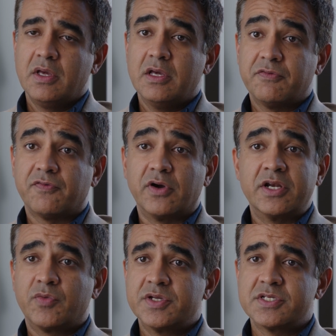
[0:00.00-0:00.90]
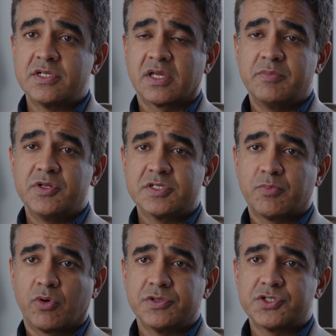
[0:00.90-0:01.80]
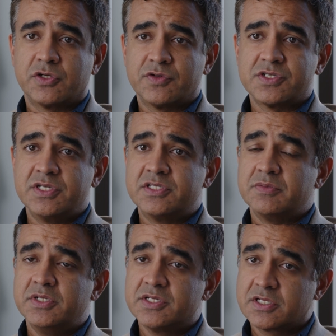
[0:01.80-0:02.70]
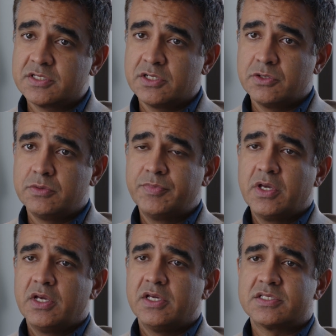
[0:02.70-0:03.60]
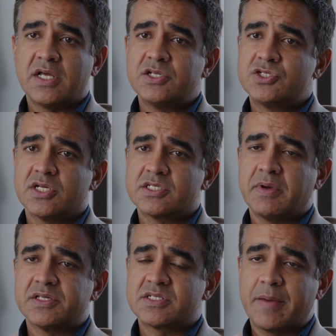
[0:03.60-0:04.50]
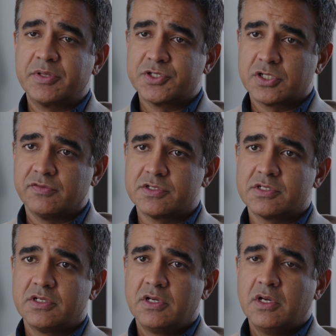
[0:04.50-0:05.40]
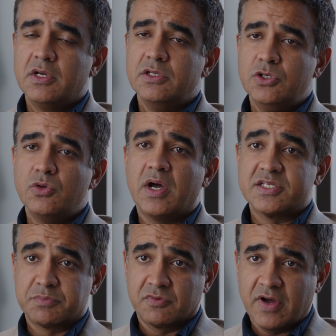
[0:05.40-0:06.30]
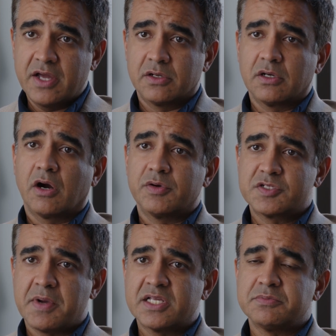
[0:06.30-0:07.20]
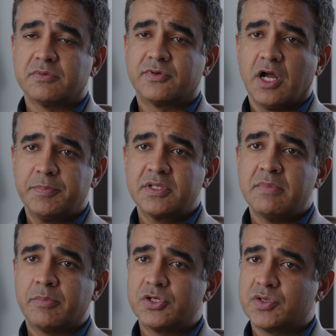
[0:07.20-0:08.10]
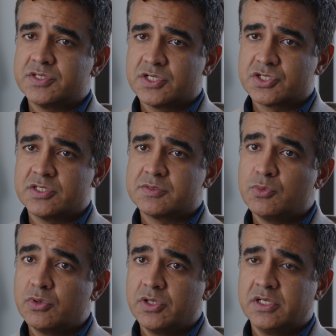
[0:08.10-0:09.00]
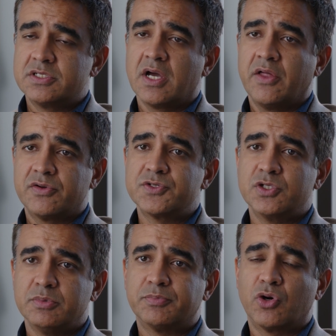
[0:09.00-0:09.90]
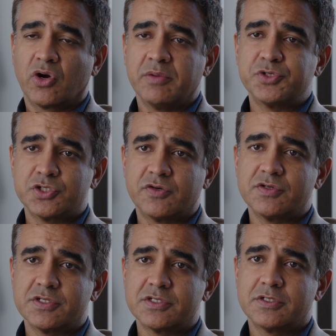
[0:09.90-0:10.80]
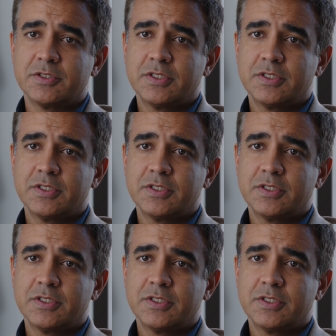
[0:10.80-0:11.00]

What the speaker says: If for any reason a community support service needs to be discontinued, it's not just about stopping the service. You, as a provider, are responsible for helping the member transition smoothly to other suitable programs or services.